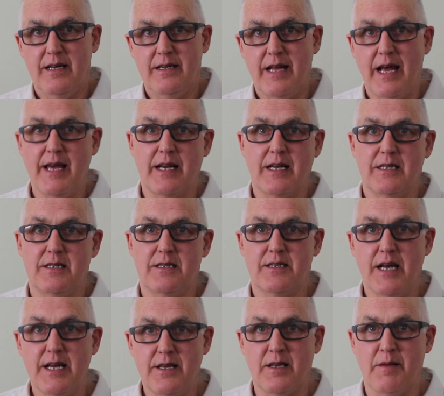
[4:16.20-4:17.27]
Now you can
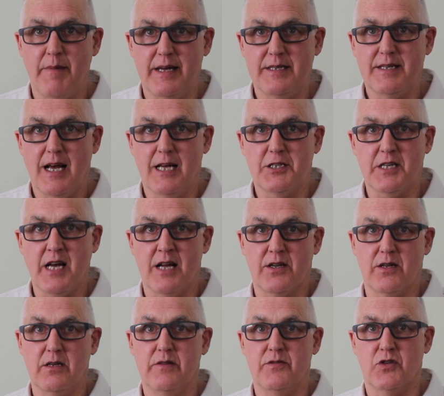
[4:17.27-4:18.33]
see that the massage gun
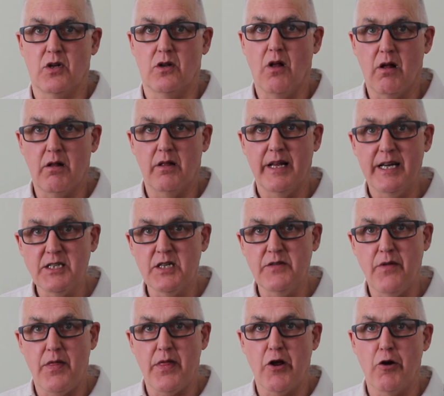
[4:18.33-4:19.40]
delivers a lot less of
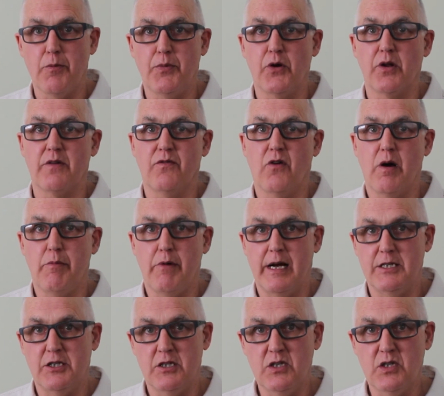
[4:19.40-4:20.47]
the therapeutic
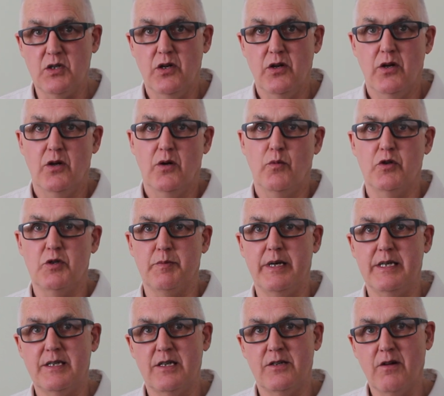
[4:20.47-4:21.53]
vibrations, which
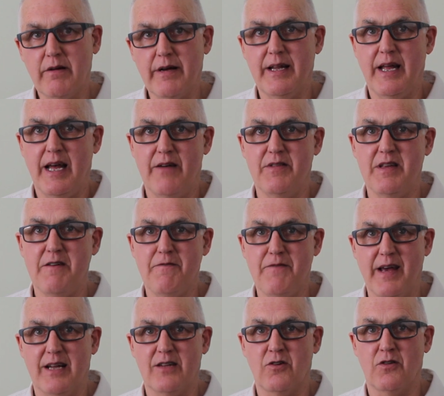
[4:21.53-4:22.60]
means they're not going to have the
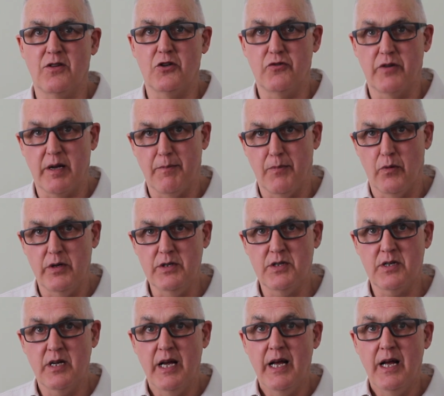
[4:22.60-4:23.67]
effect on the trigger
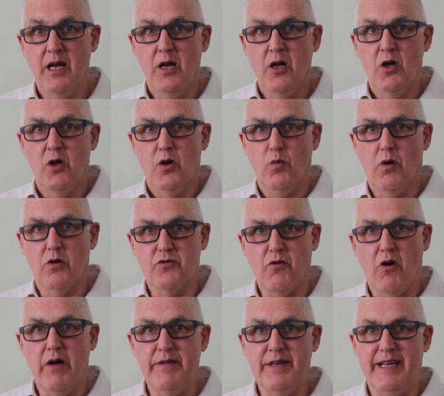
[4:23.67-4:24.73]
points, while
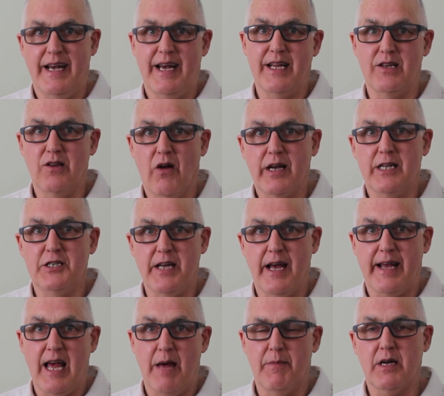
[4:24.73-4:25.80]
driving the head in like a
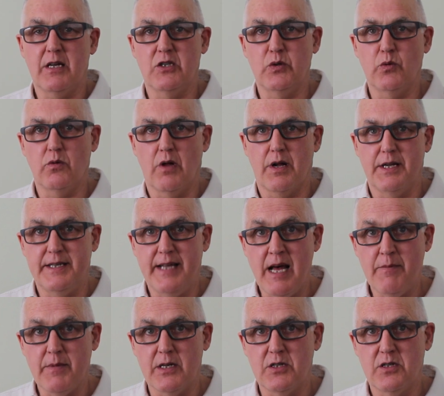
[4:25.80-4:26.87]
jackhammer can do a lot of
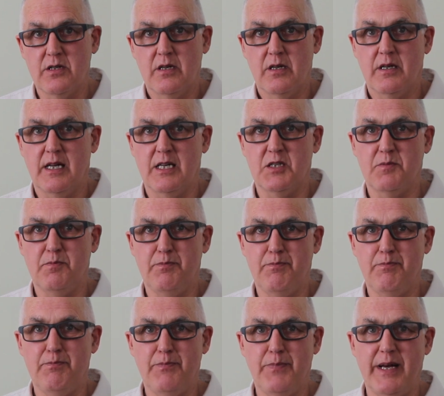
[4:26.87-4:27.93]
damage. Now,
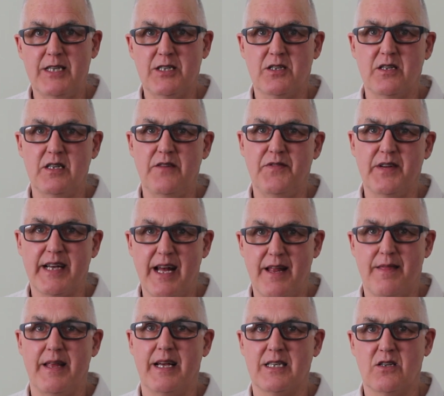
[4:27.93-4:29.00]
especially if you get
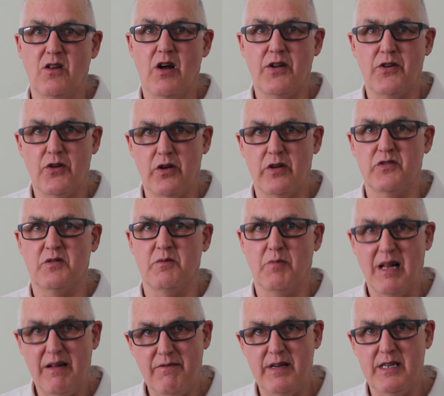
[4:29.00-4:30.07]
things like nerves and
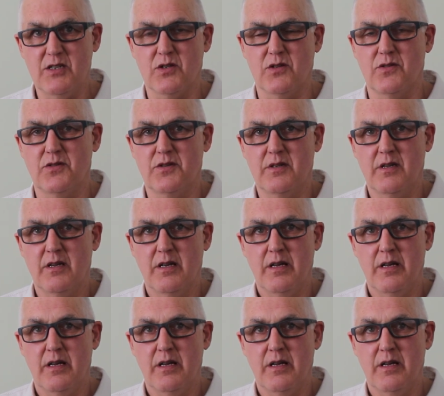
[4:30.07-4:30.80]
blood vessels.